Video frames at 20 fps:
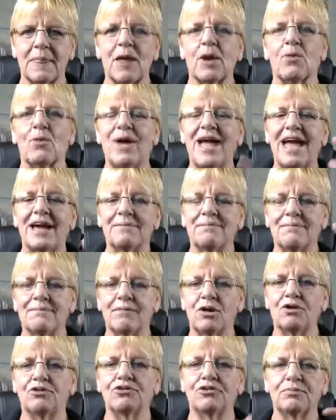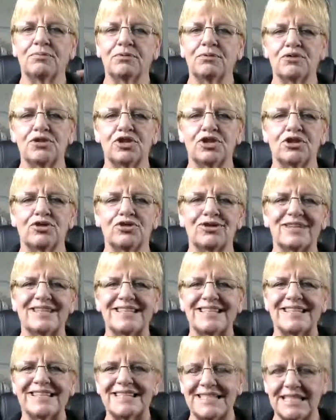We had multiple
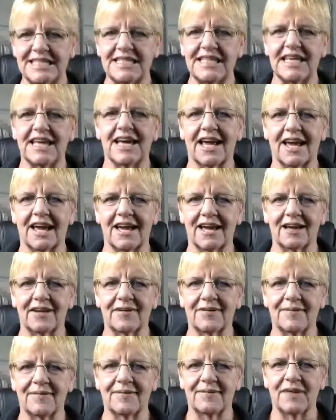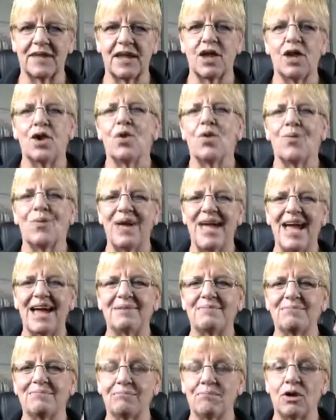children sick. We
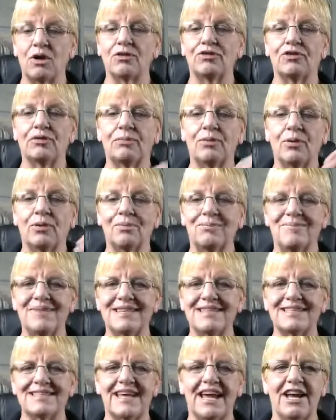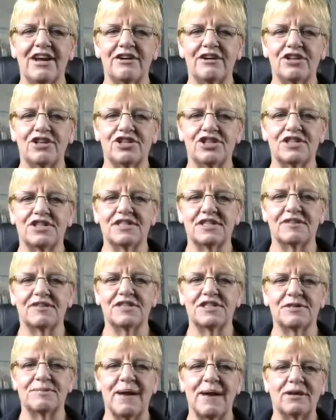had multiple miscarriages of
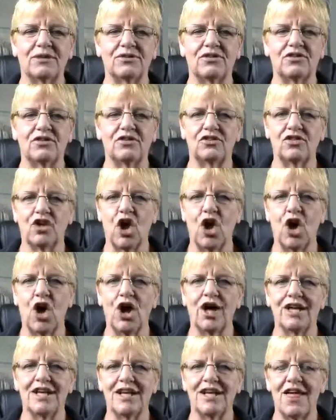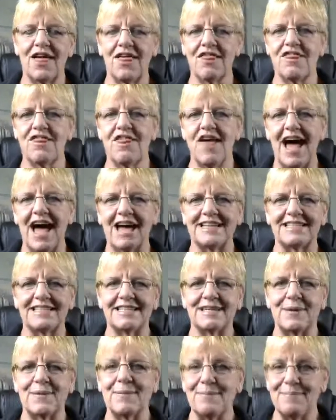spouses on that
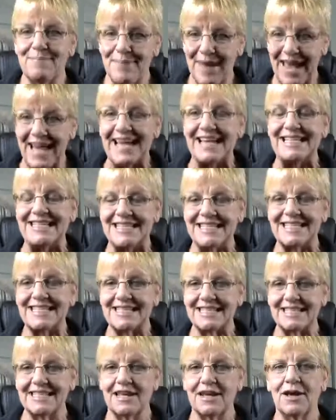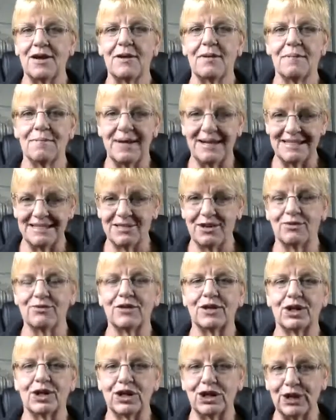base, myself
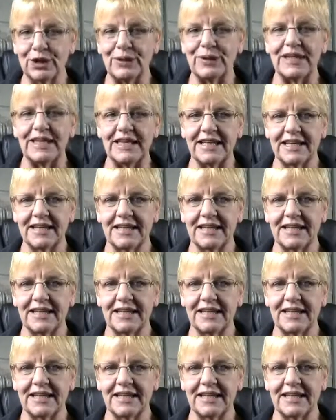included.